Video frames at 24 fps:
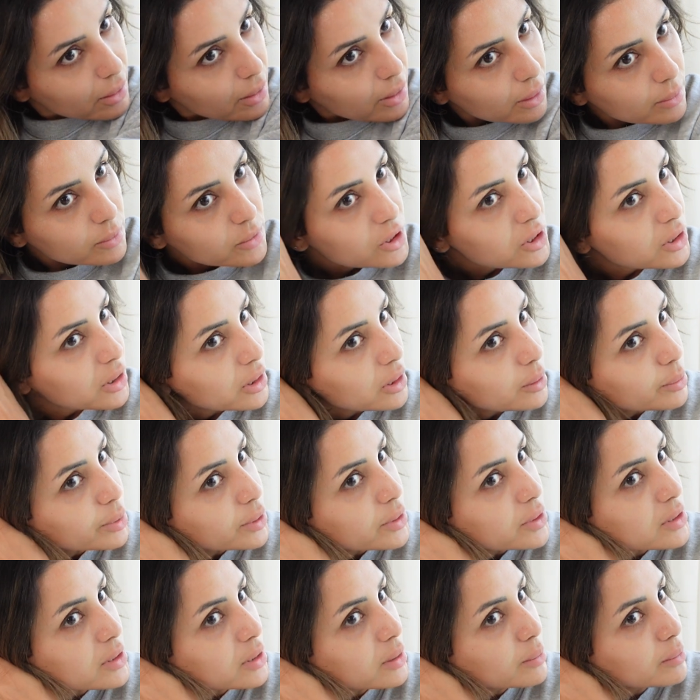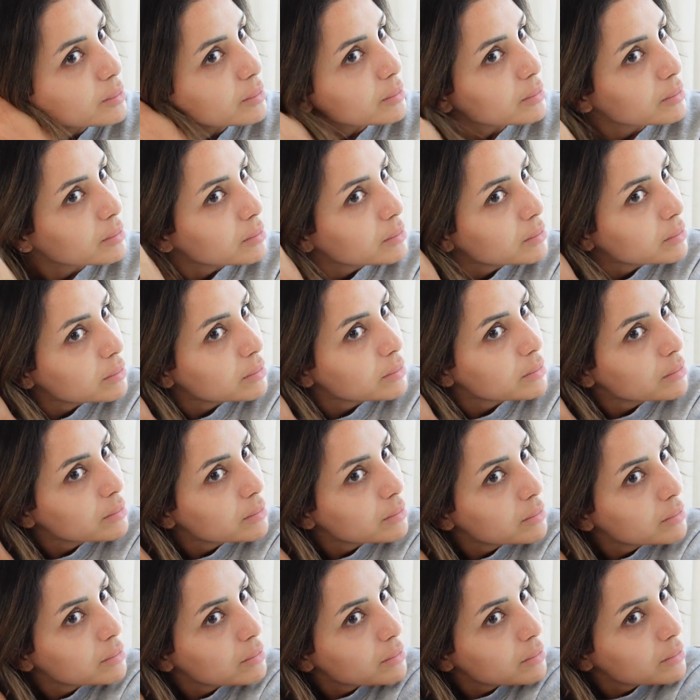I'm just going to put some
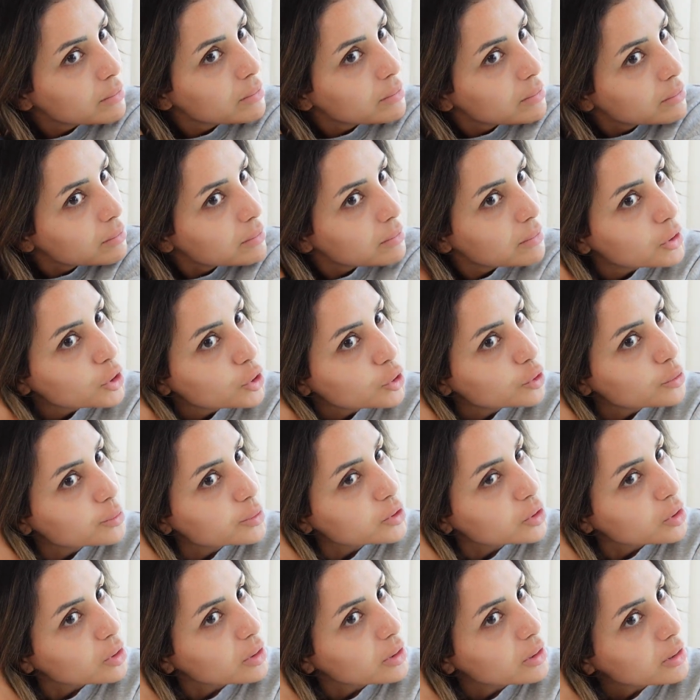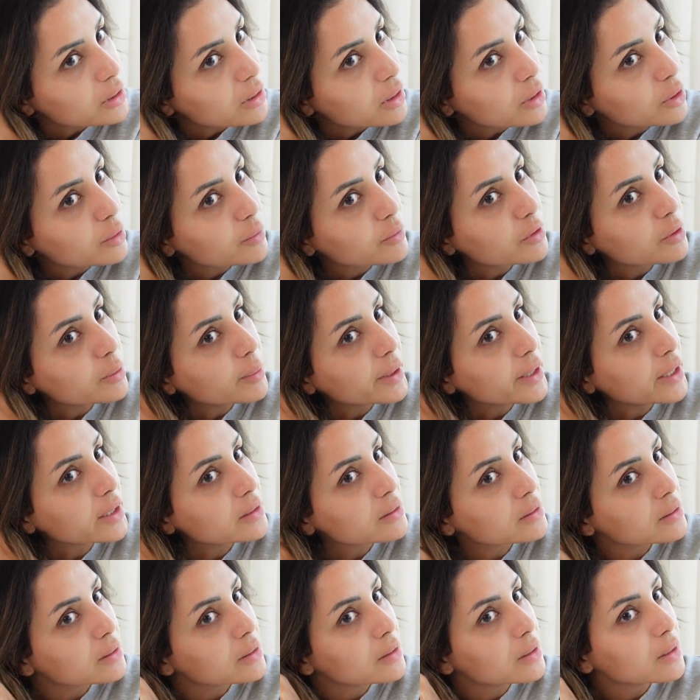hoops on and hope for the
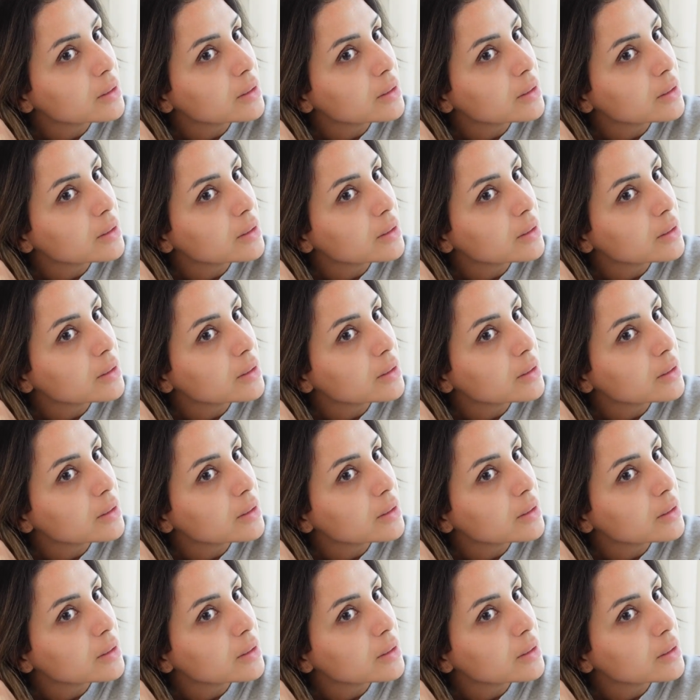best.